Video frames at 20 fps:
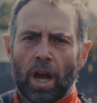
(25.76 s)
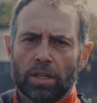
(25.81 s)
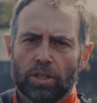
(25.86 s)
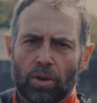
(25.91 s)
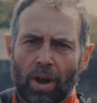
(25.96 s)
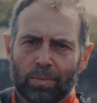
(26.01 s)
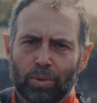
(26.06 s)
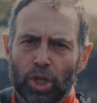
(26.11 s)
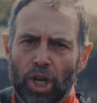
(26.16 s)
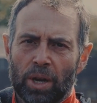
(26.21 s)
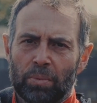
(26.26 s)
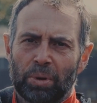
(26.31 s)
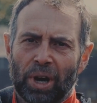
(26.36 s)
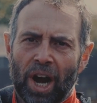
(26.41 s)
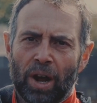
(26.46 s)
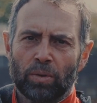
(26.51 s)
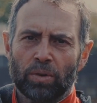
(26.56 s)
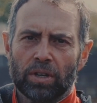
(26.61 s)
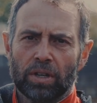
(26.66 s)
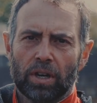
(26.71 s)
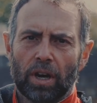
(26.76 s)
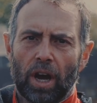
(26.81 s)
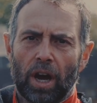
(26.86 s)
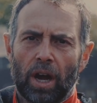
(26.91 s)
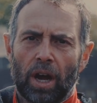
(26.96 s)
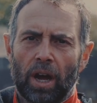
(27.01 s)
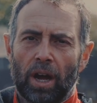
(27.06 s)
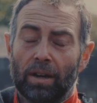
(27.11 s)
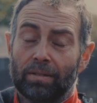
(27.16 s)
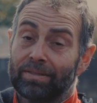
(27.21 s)
So I'm Jonny Browne,
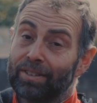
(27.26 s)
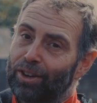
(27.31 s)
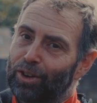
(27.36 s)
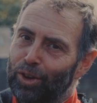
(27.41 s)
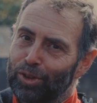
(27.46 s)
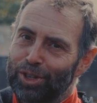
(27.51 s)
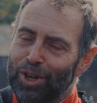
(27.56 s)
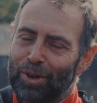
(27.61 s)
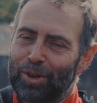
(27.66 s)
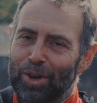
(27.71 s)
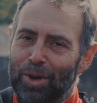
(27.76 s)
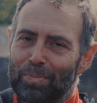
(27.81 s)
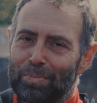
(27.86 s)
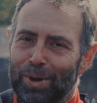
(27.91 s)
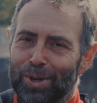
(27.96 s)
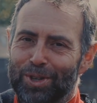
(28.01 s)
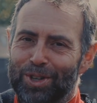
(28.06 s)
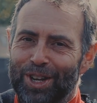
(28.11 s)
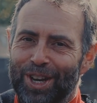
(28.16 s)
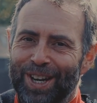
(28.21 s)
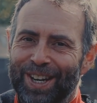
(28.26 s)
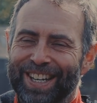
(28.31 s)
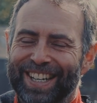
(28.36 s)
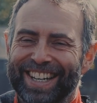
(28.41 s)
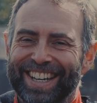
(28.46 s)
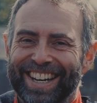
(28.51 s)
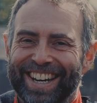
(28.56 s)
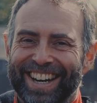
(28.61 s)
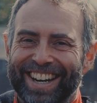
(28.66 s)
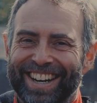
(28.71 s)
also called Buster.
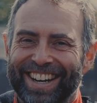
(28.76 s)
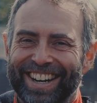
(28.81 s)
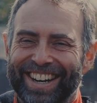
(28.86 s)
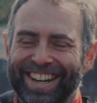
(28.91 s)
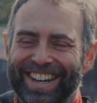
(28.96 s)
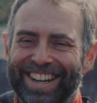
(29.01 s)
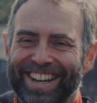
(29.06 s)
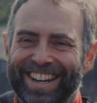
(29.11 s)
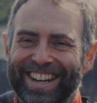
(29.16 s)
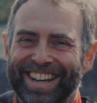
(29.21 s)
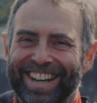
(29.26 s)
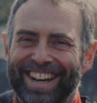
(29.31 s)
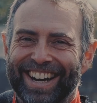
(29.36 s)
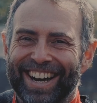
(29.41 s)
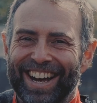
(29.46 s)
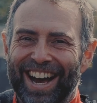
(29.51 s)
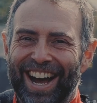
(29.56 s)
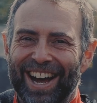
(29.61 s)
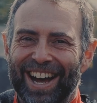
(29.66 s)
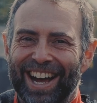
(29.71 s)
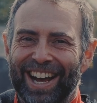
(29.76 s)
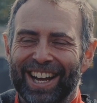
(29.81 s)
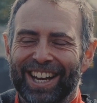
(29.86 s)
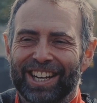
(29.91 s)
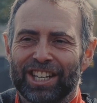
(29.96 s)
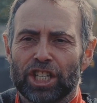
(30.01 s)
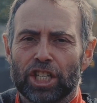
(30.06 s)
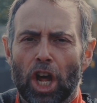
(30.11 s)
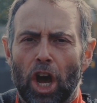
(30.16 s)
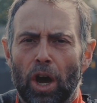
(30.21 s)
I
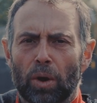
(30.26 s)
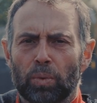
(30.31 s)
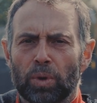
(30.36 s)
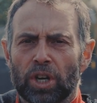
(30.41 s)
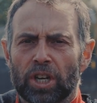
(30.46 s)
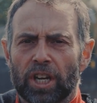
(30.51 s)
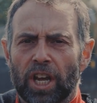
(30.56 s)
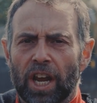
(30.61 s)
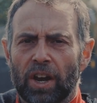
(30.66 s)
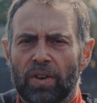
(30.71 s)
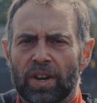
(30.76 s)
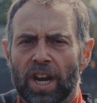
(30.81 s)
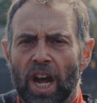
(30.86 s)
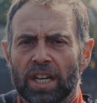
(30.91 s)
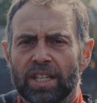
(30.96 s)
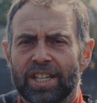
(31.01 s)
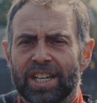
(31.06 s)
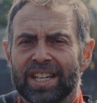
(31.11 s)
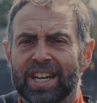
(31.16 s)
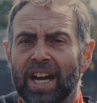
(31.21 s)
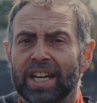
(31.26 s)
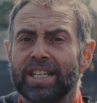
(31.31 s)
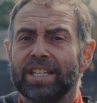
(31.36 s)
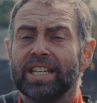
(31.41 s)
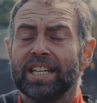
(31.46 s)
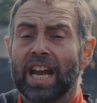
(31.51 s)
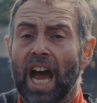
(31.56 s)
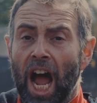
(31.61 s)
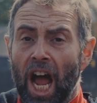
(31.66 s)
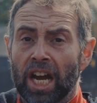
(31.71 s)
started work here in
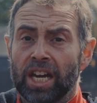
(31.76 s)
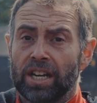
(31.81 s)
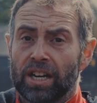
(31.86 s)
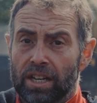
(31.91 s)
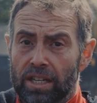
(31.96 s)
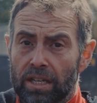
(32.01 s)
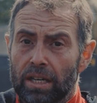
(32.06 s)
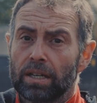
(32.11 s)
1999,